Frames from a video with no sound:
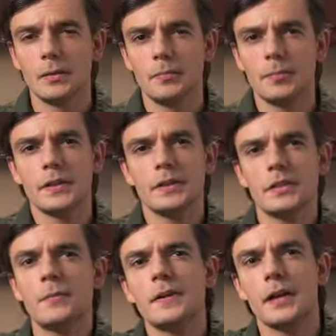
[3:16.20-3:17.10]
But there's
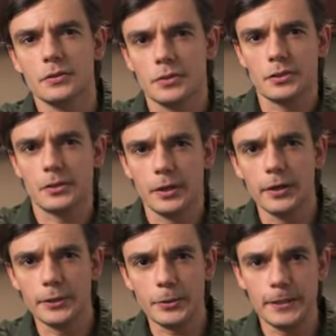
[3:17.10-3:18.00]
something else
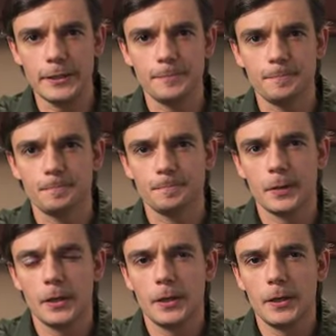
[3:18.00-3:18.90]
going on here.
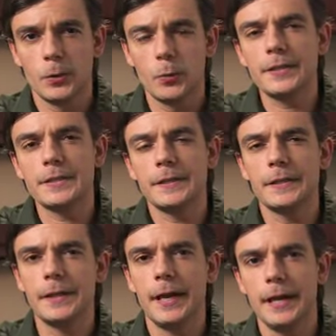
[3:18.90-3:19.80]
We're
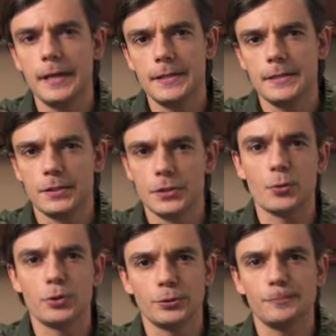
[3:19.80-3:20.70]
seeing a
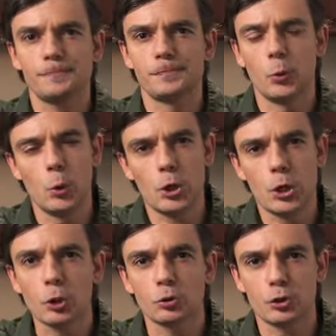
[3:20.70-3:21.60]
social or
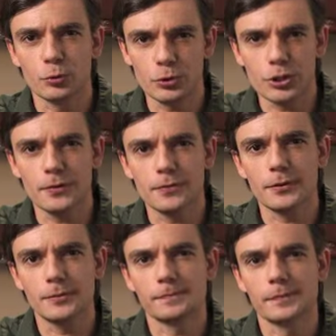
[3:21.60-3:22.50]
cultural
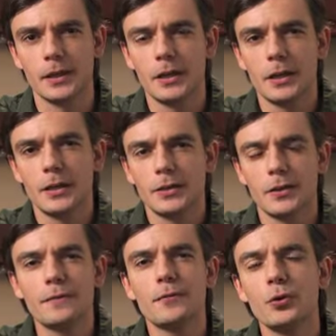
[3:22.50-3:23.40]
shift.
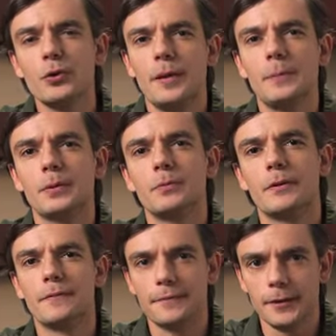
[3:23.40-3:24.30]
The food people
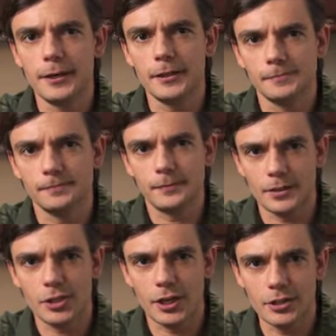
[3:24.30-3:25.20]
prefer
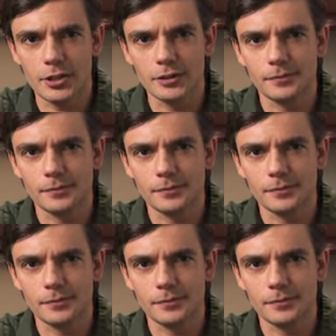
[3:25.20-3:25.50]
is changing.